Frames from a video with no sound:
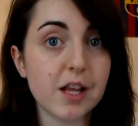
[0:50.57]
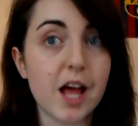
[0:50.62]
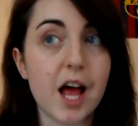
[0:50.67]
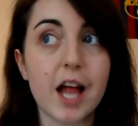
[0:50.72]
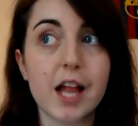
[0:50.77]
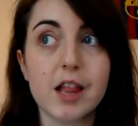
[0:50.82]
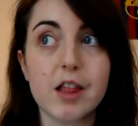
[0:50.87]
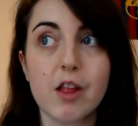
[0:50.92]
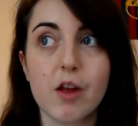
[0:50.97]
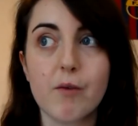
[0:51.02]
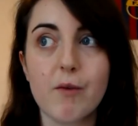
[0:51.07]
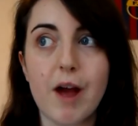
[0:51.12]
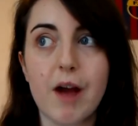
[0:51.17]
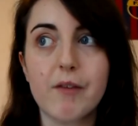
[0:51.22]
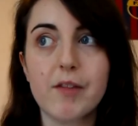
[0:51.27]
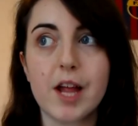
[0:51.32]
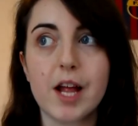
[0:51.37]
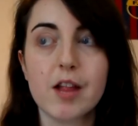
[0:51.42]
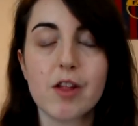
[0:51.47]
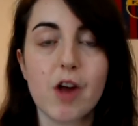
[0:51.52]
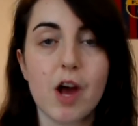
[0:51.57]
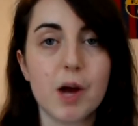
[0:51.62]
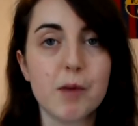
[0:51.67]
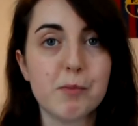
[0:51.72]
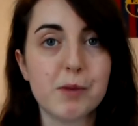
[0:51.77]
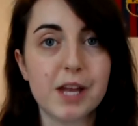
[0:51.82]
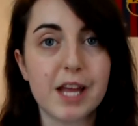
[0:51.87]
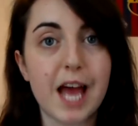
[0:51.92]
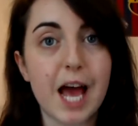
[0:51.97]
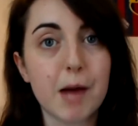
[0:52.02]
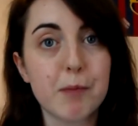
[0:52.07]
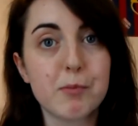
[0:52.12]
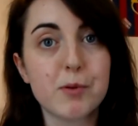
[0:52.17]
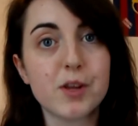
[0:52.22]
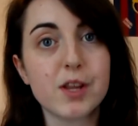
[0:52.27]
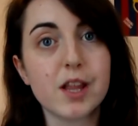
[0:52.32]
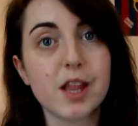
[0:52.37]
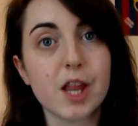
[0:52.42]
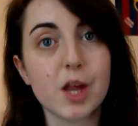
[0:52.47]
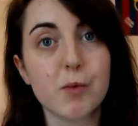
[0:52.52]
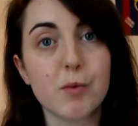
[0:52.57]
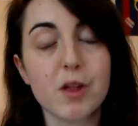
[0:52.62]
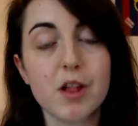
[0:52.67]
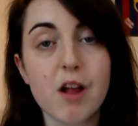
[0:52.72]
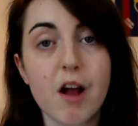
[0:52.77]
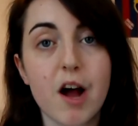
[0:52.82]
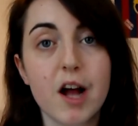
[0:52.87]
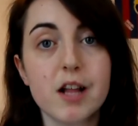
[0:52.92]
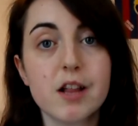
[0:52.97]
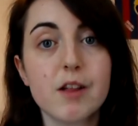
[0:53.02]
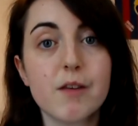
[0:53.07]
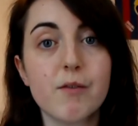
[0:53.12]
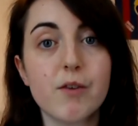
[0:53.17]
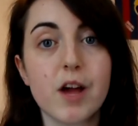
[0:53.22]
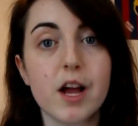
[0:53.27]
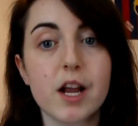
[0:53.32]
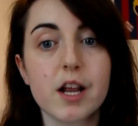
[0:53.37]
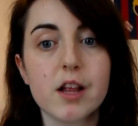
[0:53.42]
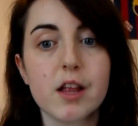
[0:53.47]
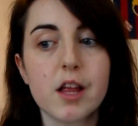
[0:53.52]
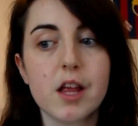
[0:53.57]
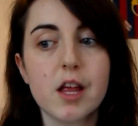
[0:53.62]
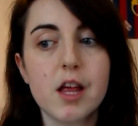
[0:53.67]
And around that time when it happened, it was kind of like